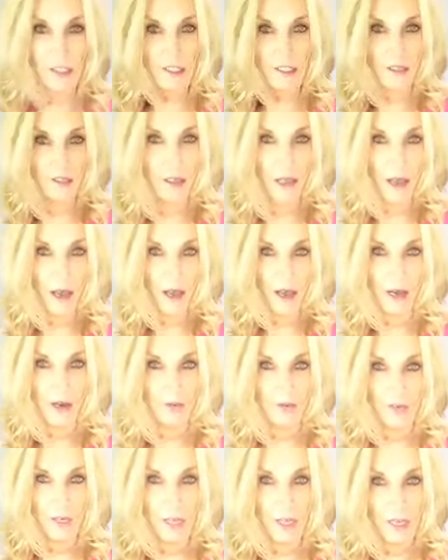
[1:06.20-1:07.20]
just
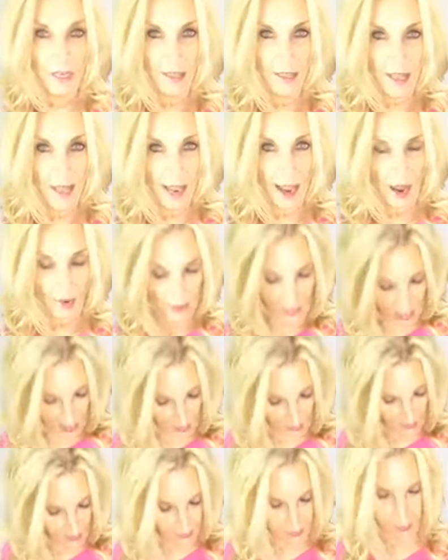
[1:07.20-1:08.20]
love how it
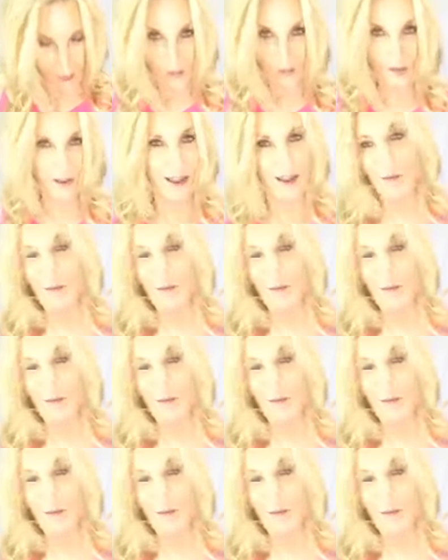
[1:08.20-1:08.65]
has a little...